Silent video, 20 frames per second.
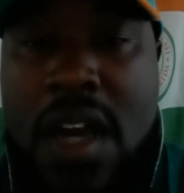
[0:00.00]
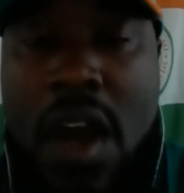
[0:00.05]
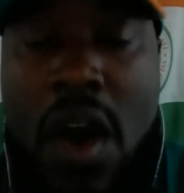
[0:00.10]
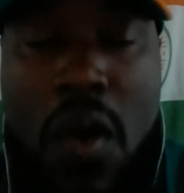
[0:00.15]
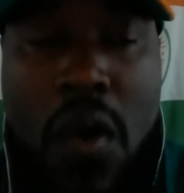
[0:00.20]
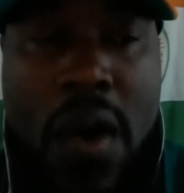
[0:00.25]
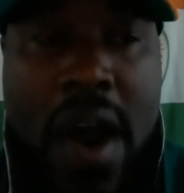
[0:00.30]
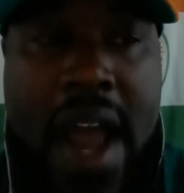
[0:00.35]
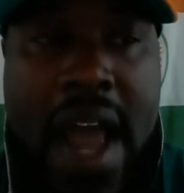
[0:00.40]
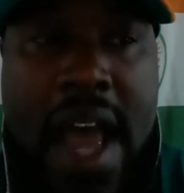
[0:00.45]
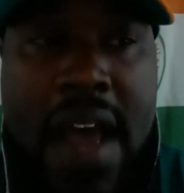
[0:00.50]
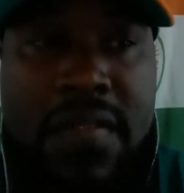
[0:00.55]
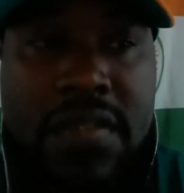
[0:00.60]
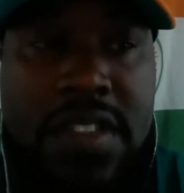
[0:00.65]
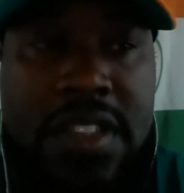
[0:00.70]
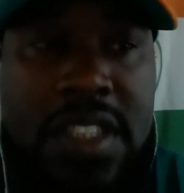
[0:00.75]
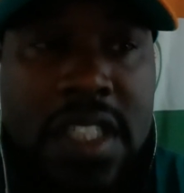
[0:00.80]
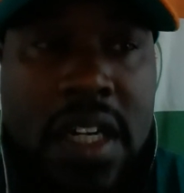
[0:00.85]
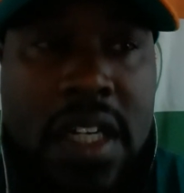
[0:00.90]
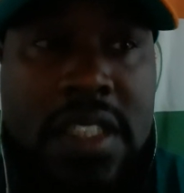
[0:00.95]
or
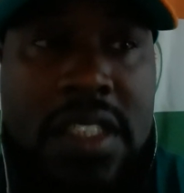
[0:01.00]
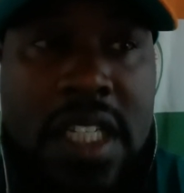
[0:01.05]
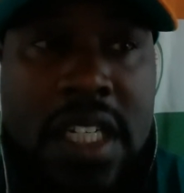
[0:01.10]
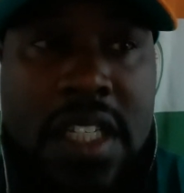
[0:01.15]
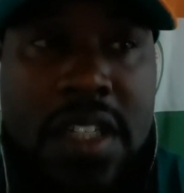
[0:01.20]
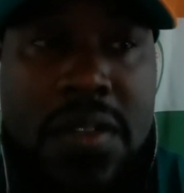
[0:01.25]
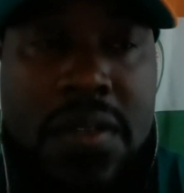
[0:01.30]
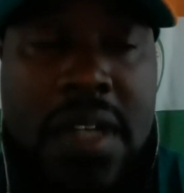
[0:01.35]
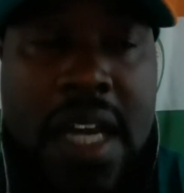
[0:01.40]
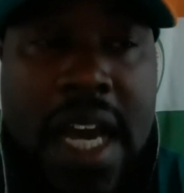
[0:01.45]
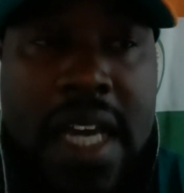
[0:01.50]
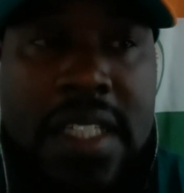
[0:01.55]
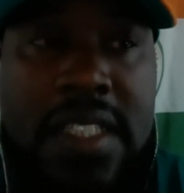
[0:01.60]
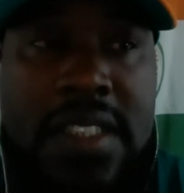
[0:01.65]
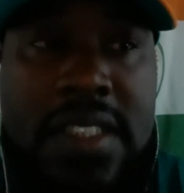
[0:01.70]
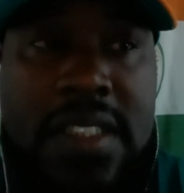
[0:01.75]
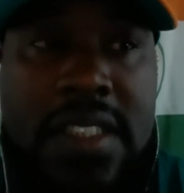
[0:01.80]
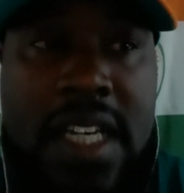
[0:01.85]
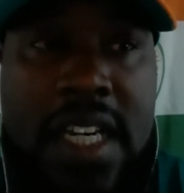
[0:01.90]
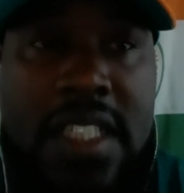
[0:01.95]
adversaries of the United
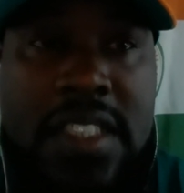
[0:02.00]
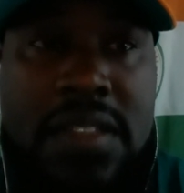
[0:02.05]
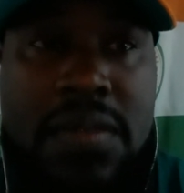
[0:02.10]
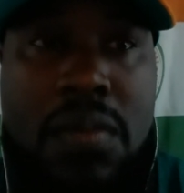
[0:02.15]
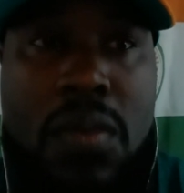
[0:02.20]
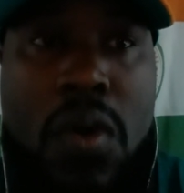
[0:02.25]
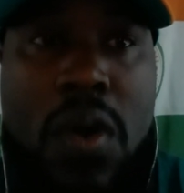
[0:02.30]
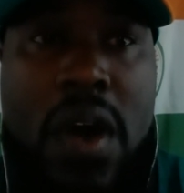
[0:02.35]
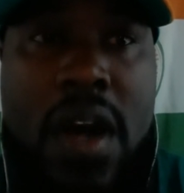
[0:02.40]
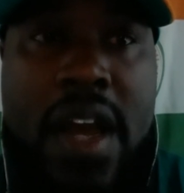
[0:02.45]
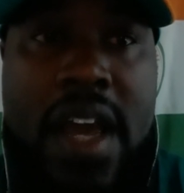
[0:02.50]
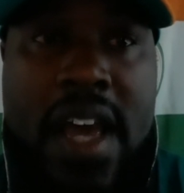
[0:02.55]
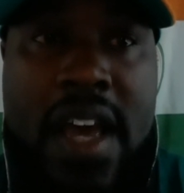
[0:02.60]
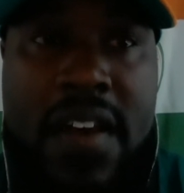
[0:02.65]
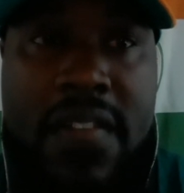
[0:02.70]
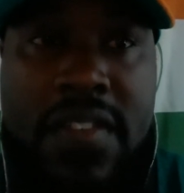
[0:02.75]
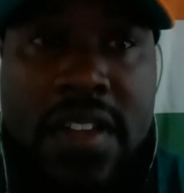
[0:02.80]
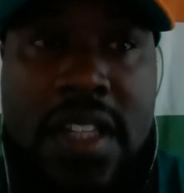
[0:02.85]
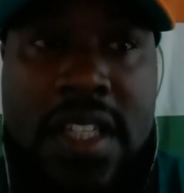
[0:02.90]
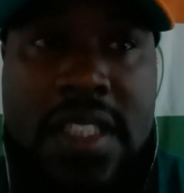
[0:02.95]
States more
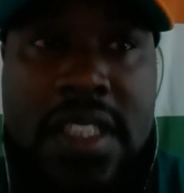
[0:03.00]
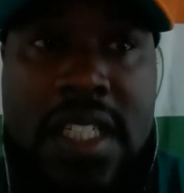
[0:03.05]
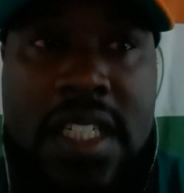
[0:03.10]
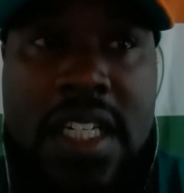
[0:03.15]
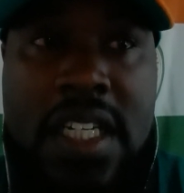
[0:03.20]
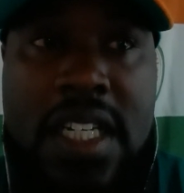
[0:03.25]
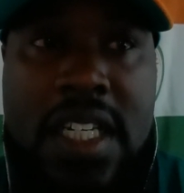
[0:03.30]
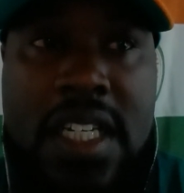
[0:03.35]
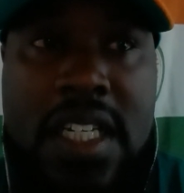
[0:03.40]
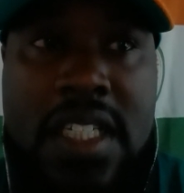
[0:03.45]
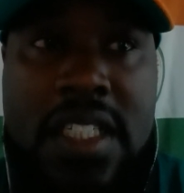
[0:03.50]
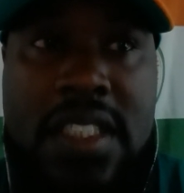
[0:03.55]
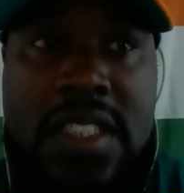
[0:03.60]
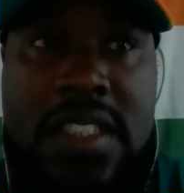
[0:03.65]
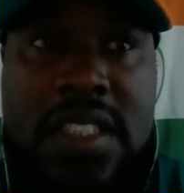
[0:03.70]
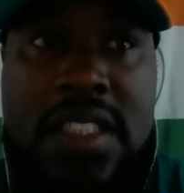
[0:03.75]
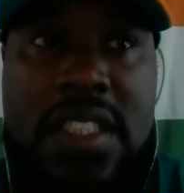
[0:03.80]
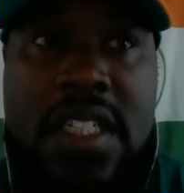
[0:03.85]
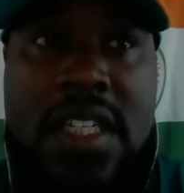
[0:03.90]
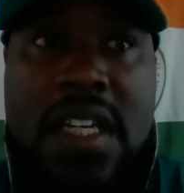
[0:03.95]
heavily than it
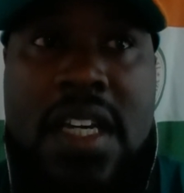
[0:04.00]
is,